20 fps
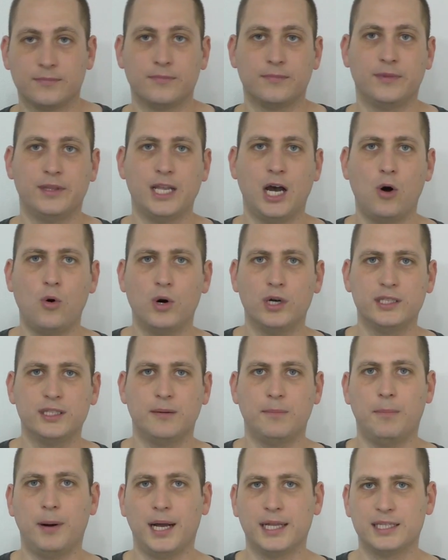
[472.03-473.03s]
Now at
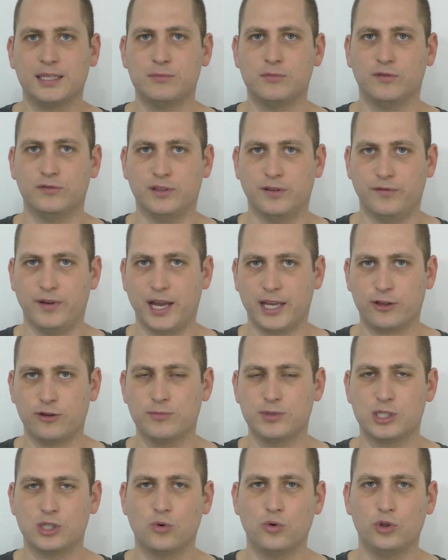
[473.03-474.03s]
the bottom of the
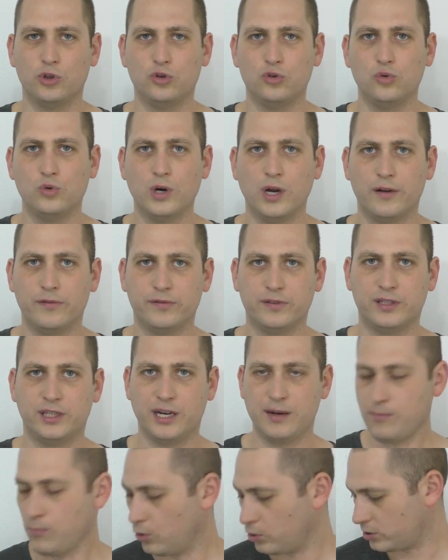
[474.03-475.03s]
vacuum, so we do have
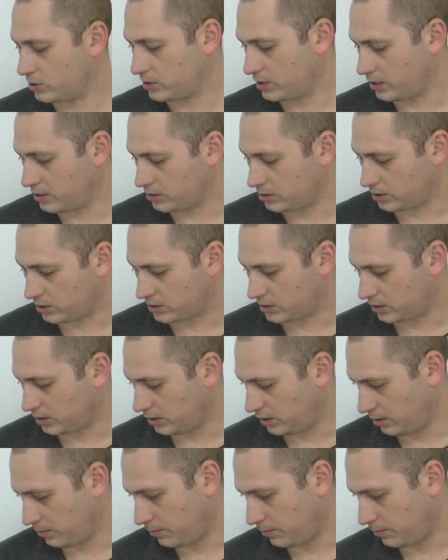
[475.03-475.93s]
3 more sensors at the